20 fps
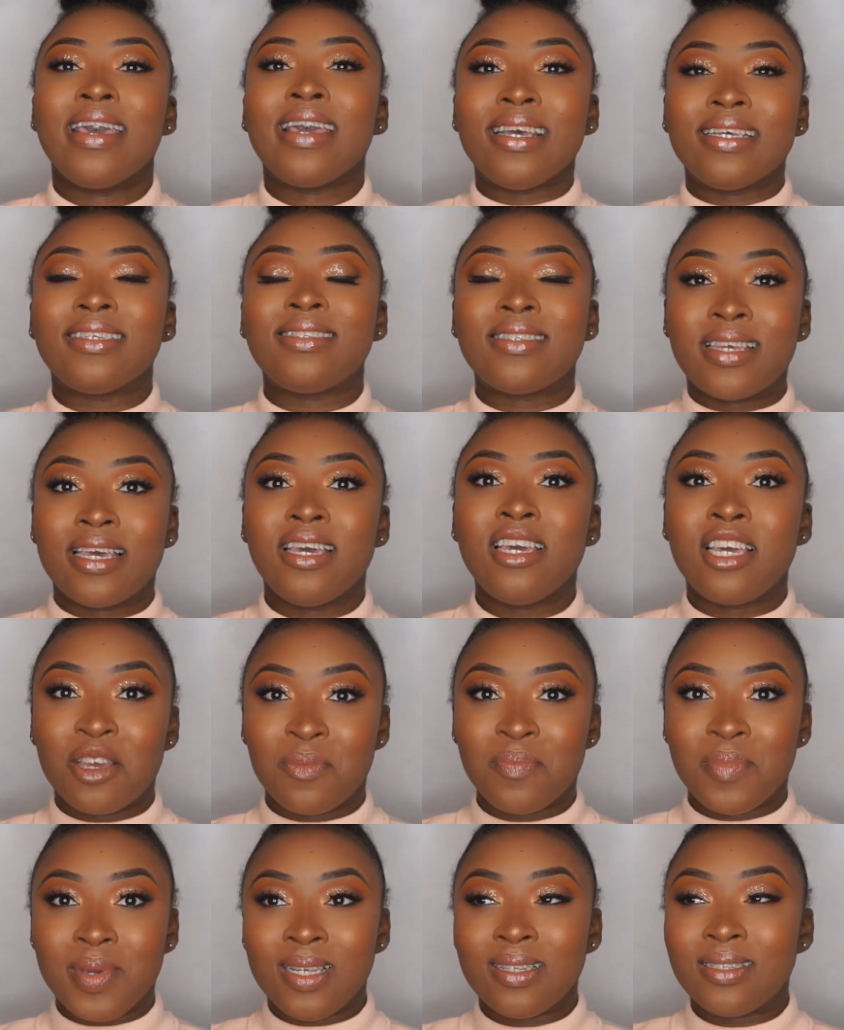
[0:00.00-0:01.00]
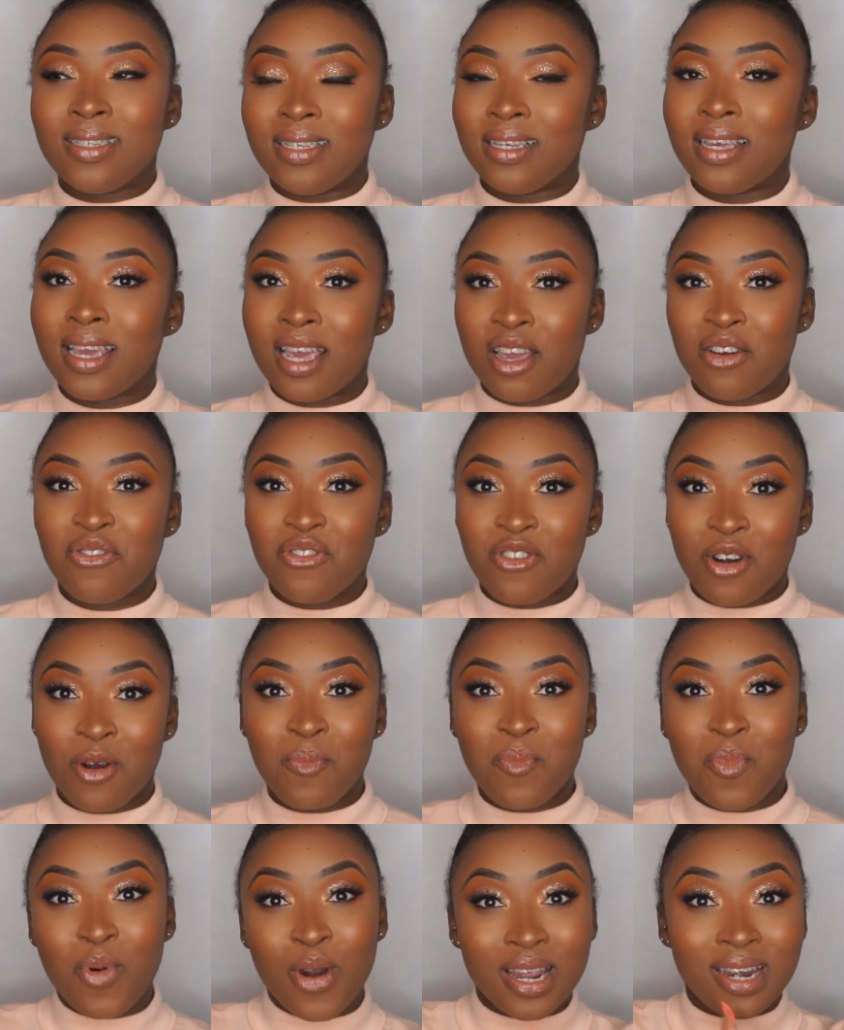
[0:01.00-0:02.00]
is taking me to get
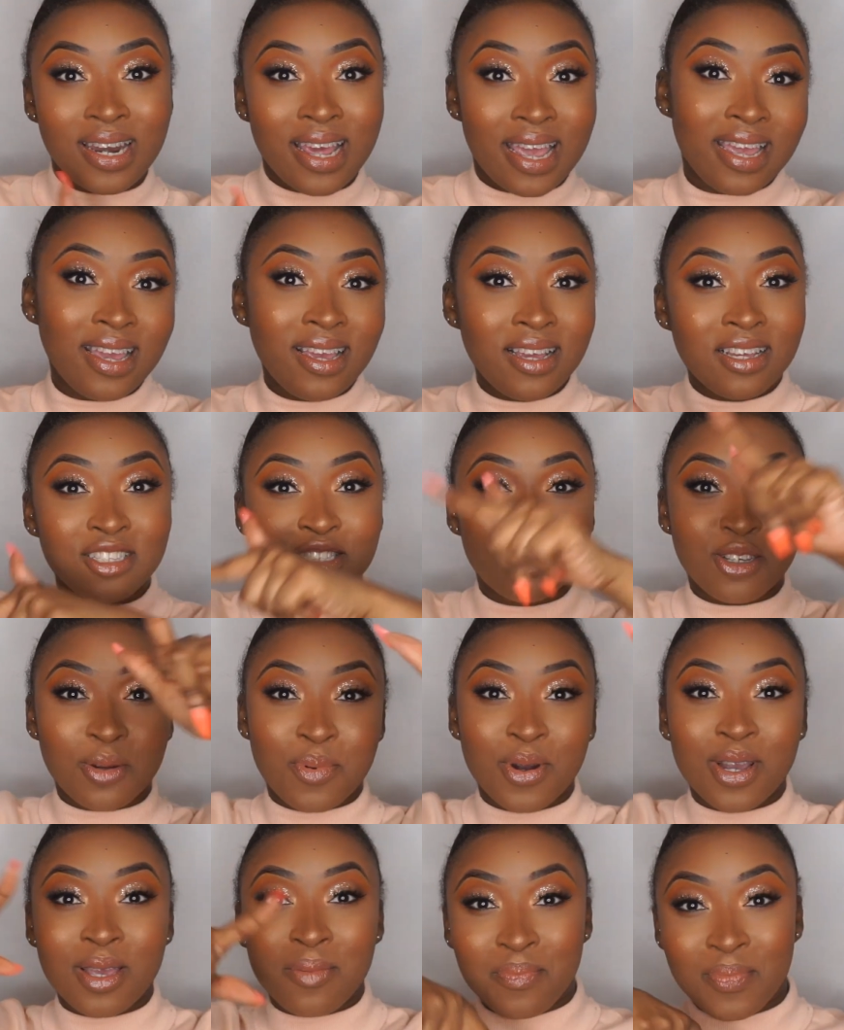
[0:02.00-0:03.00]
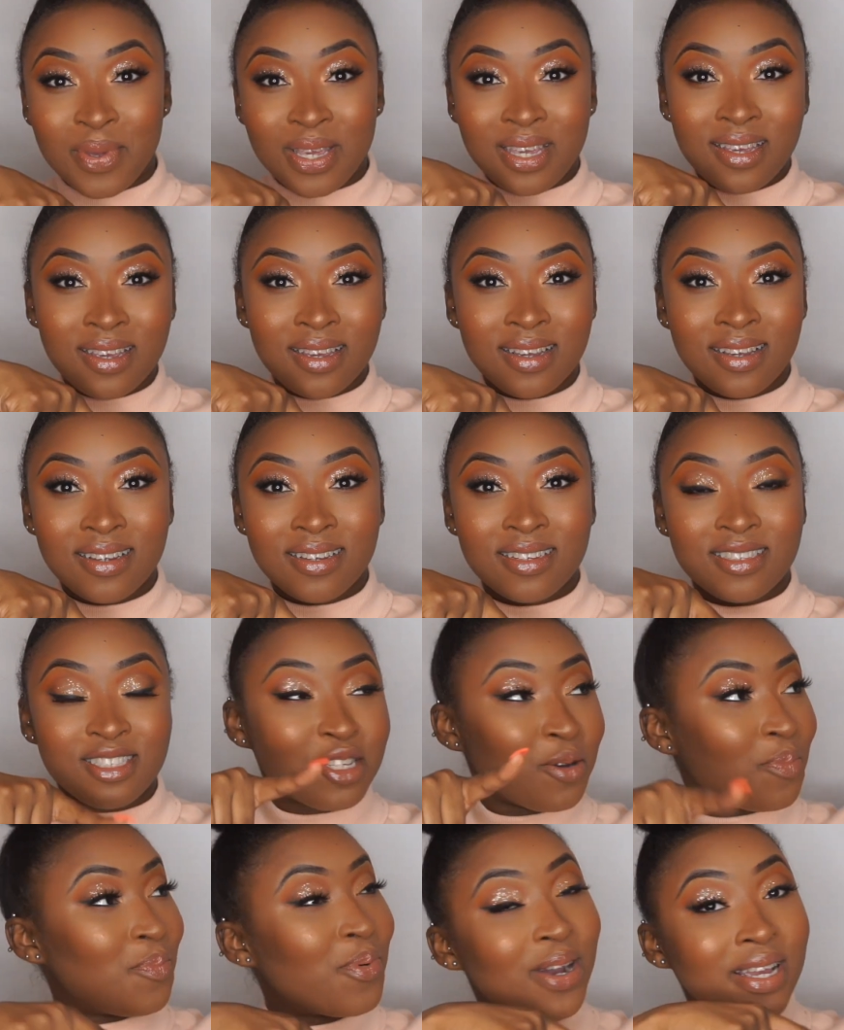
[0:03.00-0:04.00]
from point A to point B
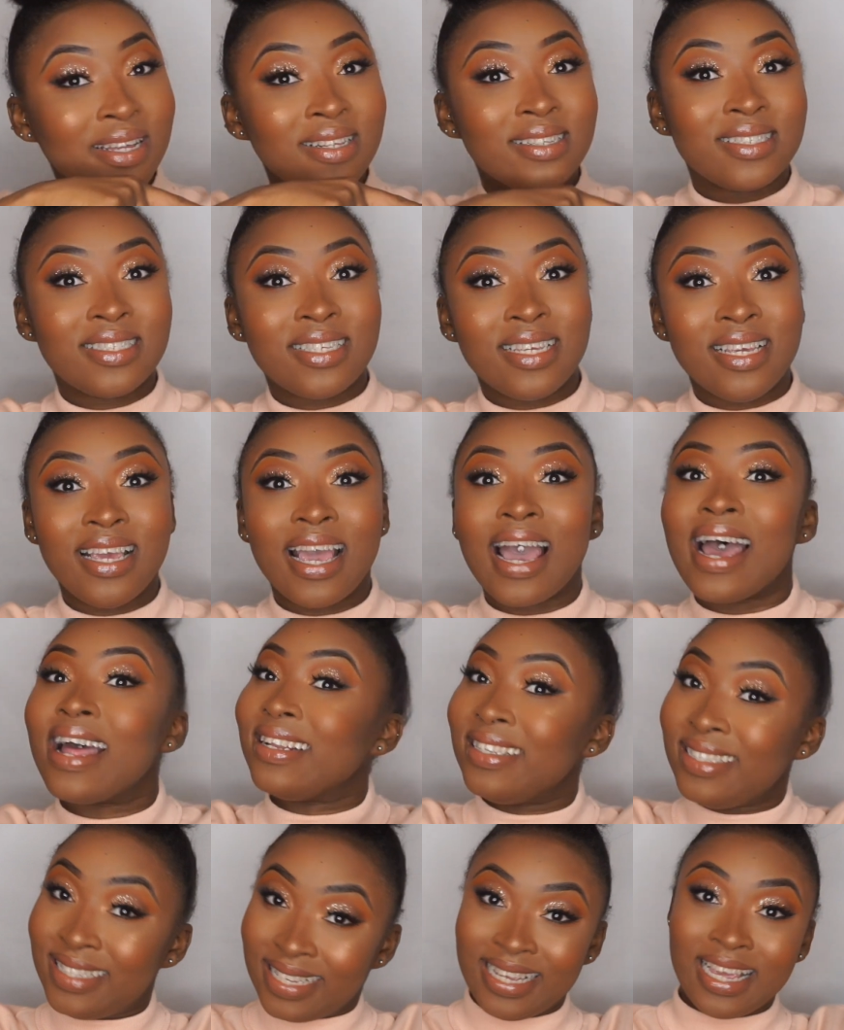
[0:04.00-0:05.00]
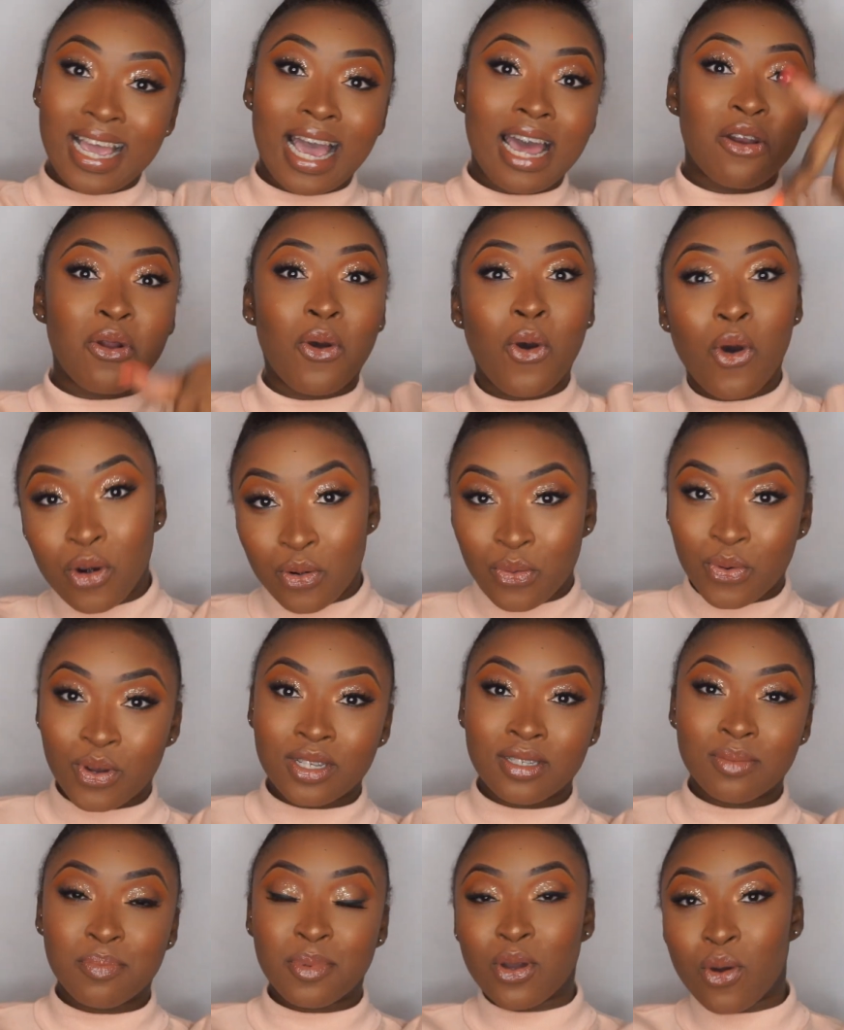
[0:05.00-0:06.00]
to point C and D and
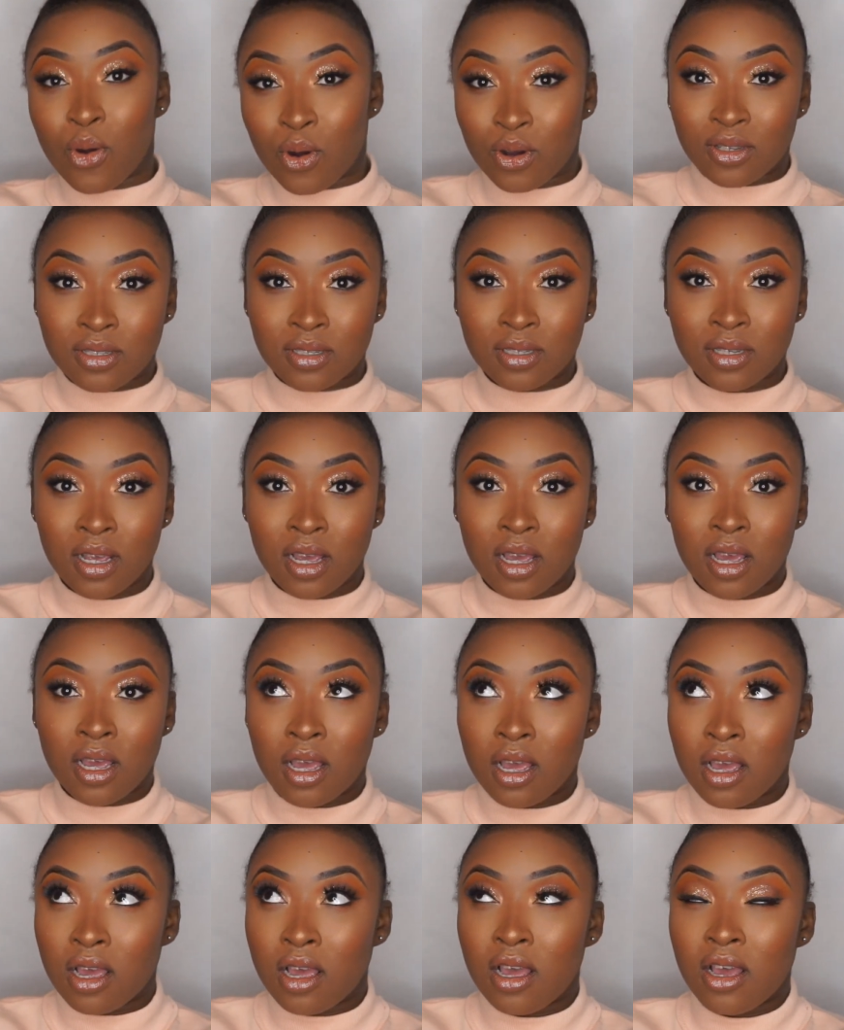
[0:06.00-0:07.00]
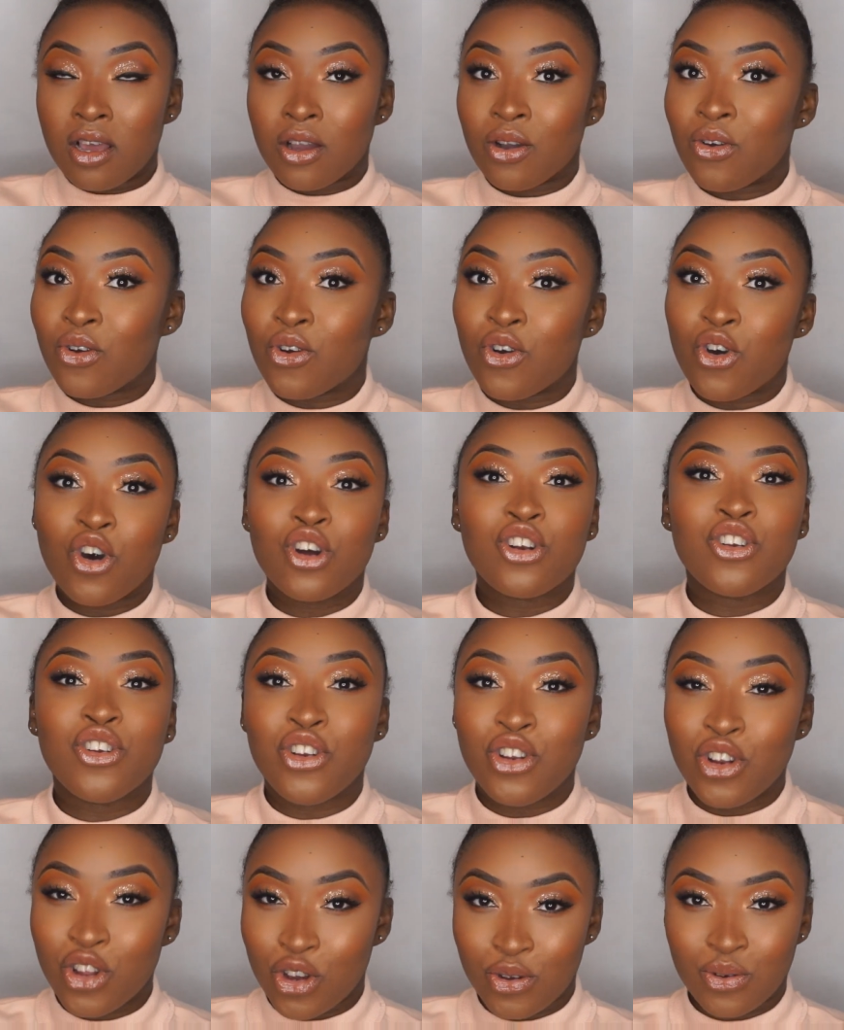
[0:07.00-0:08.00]
onwards, because God
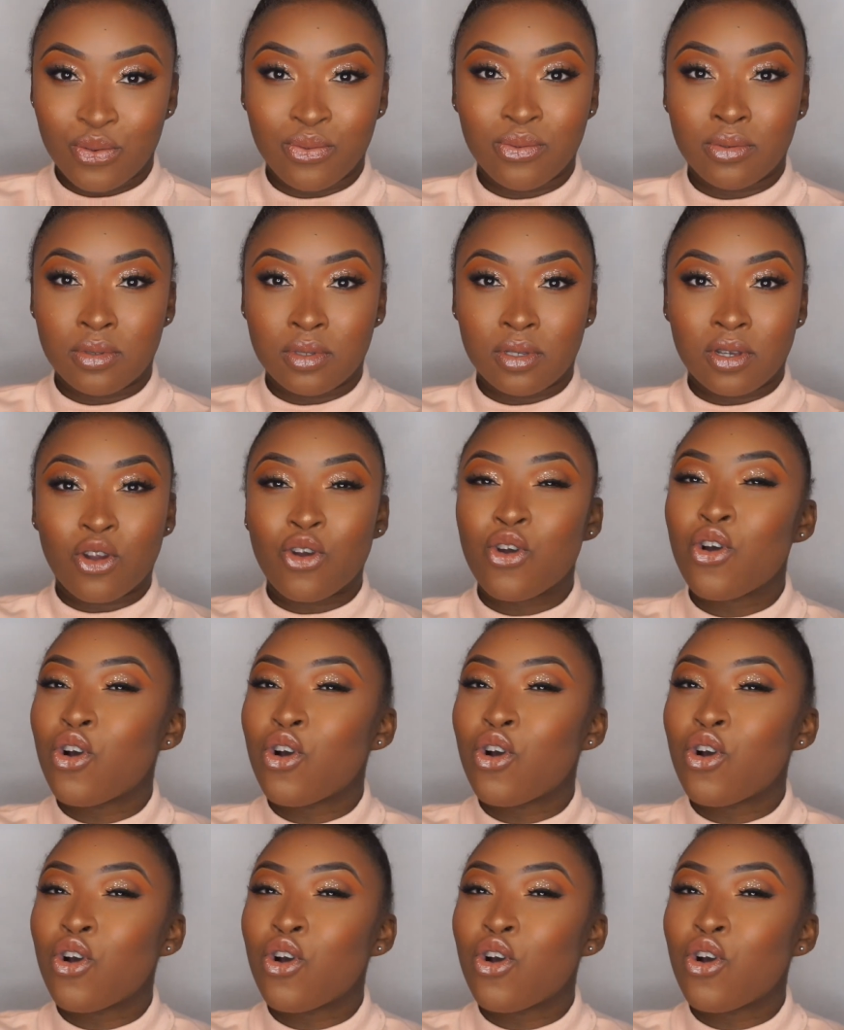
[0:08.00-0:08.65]
knows